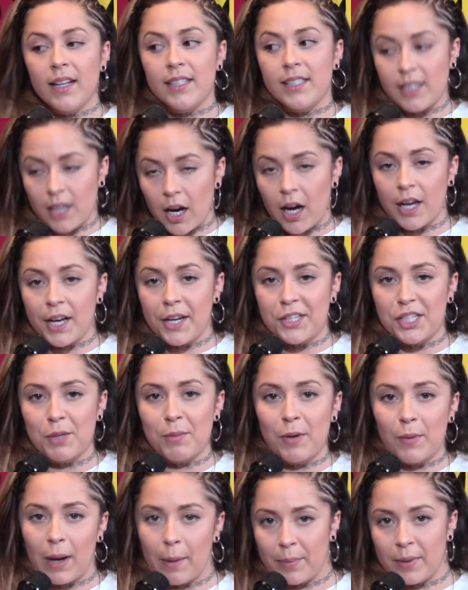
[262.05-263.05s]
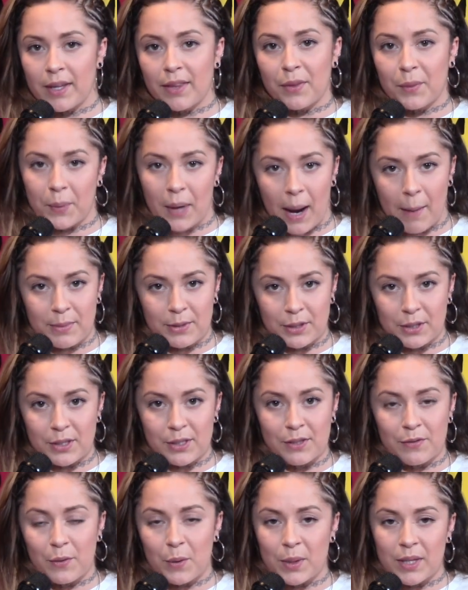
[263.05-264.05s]
Duh, he should be repping the
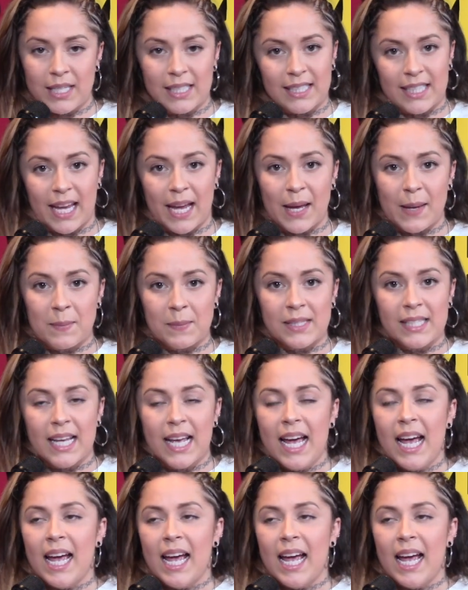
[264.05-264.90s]
Raptors for these games.